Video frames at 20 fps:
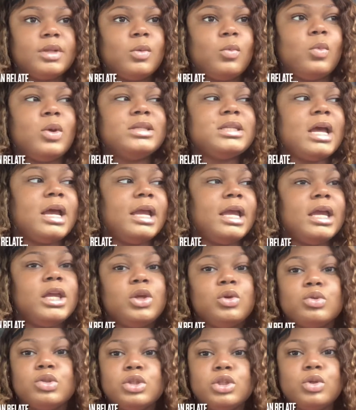Once I get
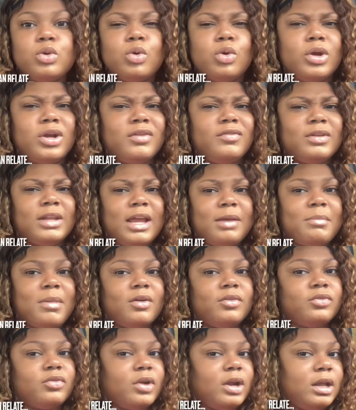used to you, or you feel like
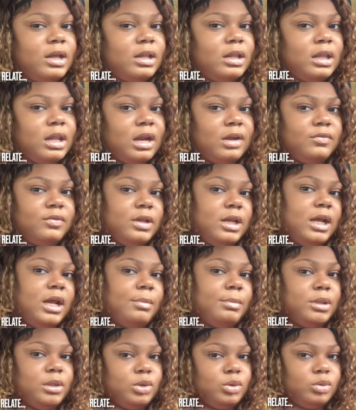my friend, then I feel like
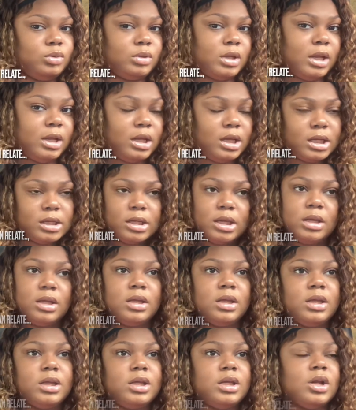I'm a little
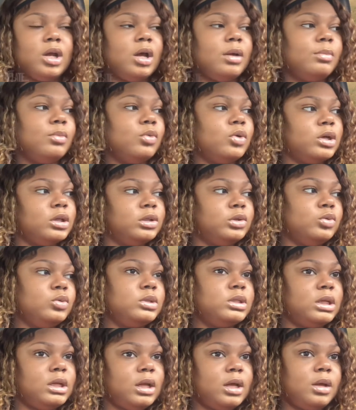bit, you know, more
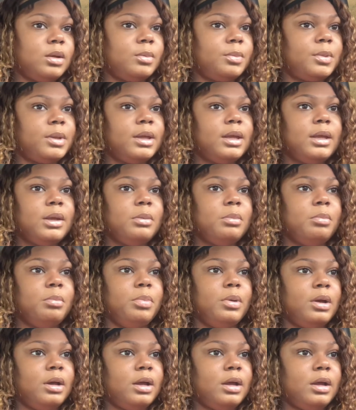loosened up.
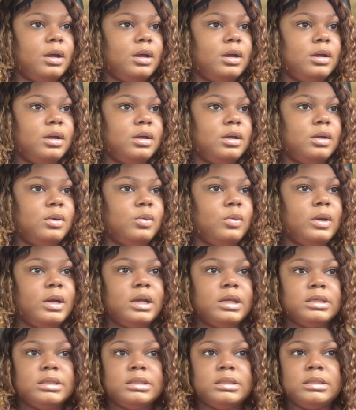But when
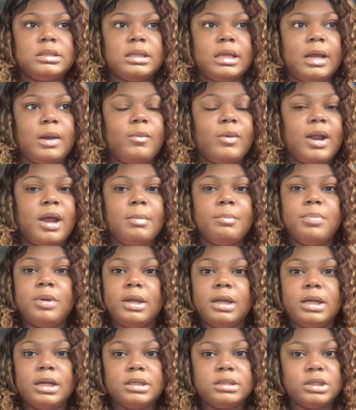it's like when I'm
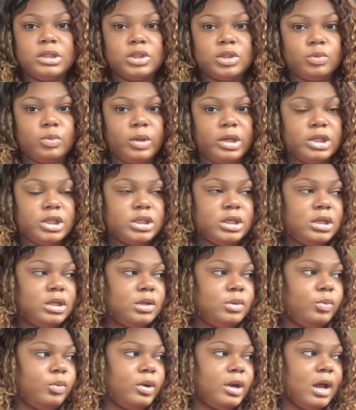put in a situation
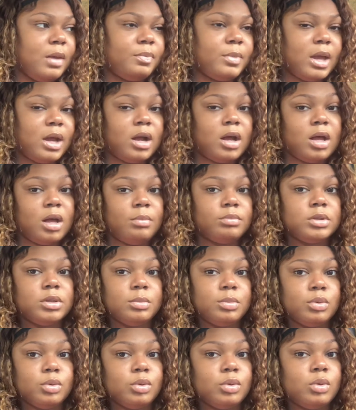where I'm not
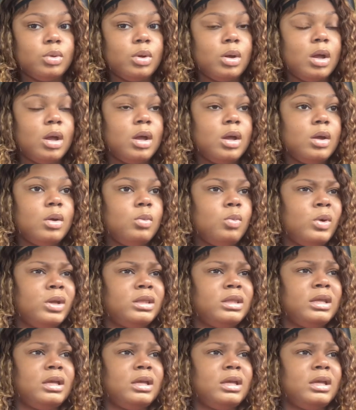comfortable with